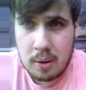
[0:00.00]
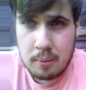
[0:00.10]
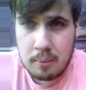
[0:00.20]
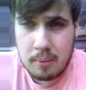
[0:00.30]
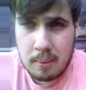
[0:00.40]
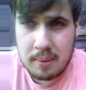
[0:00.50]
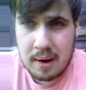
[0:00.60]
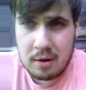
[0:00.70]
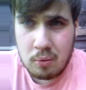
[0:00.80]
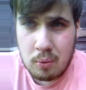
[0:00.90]
my mum
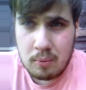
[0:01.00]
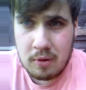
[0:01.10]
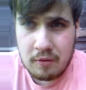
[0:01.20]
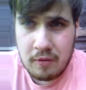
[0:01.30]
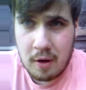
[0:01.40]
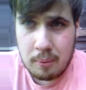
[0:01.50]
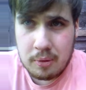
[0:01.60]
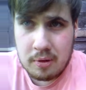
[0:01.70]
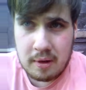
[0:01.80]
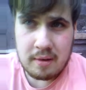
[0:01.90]
and dad's room to
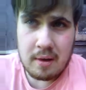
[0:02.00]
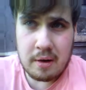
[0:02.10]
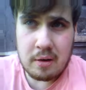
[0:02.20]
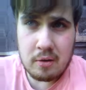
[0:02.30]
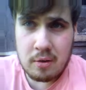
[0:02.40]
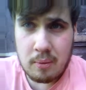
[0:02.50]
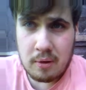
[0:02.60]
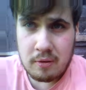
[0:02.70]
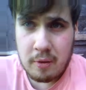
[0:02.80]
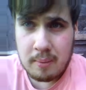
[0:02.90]
film because they say I can
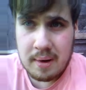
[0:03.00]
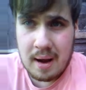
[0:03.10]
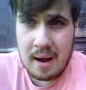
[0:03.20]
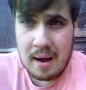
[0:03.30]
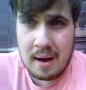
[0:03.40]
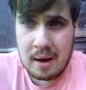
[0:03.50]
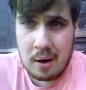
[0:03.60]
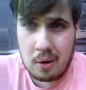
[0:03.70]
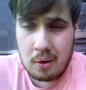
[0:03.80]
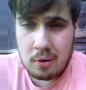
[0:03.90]
sometimes film in there.
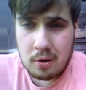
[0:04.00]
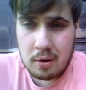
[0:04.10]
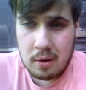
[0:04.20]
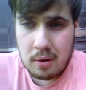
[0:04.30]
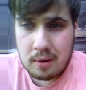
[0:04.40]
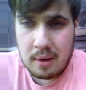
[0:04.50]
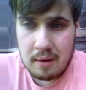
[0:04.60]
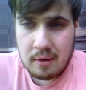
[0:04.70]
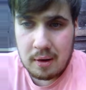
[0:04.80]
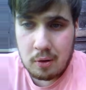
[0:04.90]
On
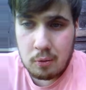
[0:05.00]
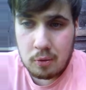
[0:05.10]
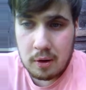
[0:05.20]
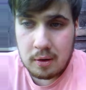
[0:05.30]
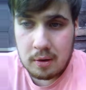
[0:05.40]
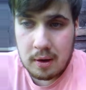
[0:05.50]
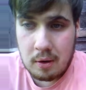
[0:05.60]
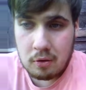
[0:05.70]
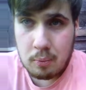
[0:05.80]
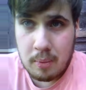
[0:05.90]
they have like a little like
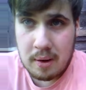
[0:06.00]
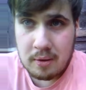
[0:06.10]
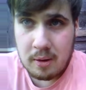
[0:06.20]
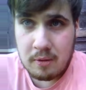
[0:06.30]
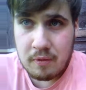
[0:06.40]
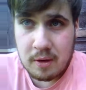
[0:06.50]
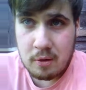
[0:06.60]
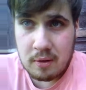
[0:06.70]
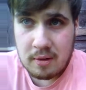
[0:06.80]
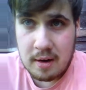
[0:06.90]
couch bed kind of
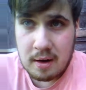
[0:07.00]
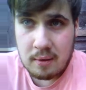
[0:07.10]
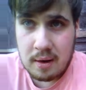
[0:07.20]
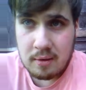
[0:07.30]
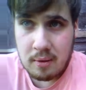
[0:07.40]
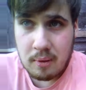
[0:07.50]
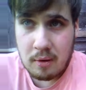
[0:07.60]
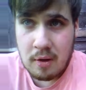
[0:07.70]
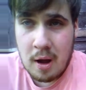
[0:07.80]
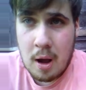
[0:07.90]
thing, so I sit down there
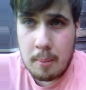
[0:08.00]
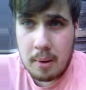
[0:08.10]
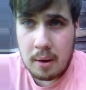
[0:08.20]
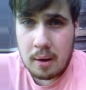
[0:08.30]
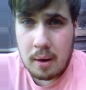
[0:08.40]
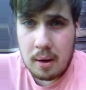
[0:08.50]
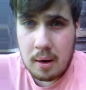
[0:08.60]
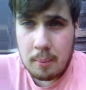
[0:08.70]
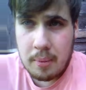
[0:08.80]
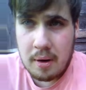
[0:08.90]
sometimes. But
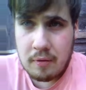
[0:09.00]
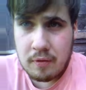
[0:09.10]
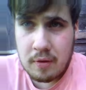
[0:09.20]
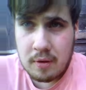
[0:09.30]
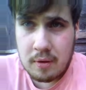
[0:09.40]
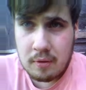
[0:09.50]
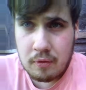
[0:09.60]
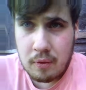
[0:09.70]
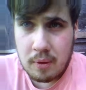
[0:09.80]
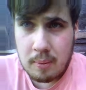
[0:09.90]
above
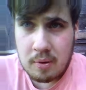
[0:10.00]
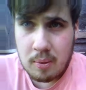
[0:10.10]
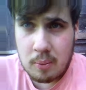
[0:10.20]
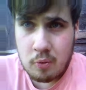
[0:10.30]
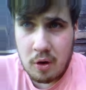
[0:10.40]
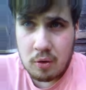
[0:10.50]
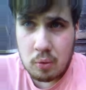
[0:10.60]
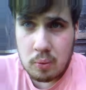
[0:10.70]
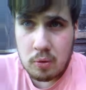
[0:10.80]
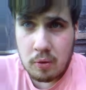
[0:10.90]
from them is my
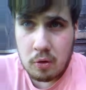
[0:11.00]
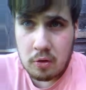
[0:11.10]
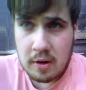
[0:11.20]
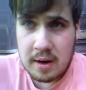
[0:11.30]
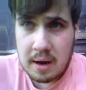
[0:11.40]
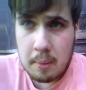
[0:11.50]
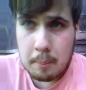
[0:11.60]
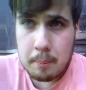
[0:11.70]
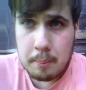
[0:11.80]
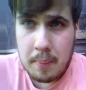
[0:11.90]
brother's room, so of course I could hear
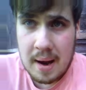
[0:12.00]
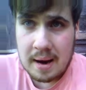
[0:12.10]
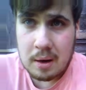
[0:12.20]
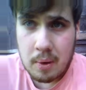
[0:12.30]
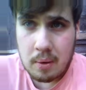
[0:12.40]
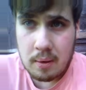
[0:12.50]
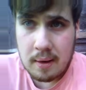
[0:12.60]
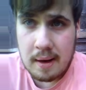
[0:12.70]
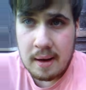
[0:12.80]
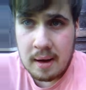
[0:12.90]
him banging around
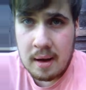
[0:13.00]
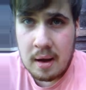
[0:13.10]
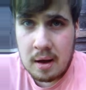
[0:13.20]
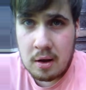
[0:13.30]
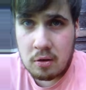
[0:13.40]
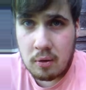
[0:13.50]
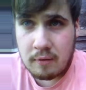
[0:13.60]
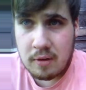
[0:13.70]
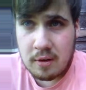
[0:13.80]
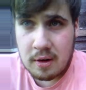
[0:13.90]
up there. So
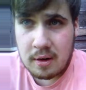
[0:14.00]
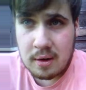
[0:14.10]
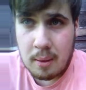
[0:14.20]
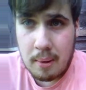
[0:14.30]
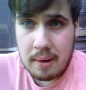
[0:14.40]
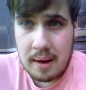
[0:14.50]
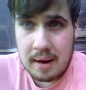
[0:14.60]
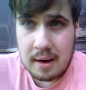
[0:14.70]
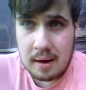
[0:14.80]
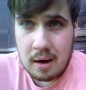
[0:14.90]
I've decided to come out
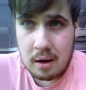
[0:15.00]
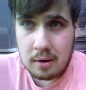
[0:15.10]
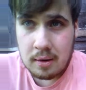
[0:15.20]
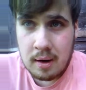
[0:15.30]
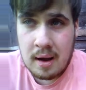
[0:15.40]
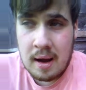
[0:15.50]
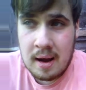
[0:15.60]
here in the garden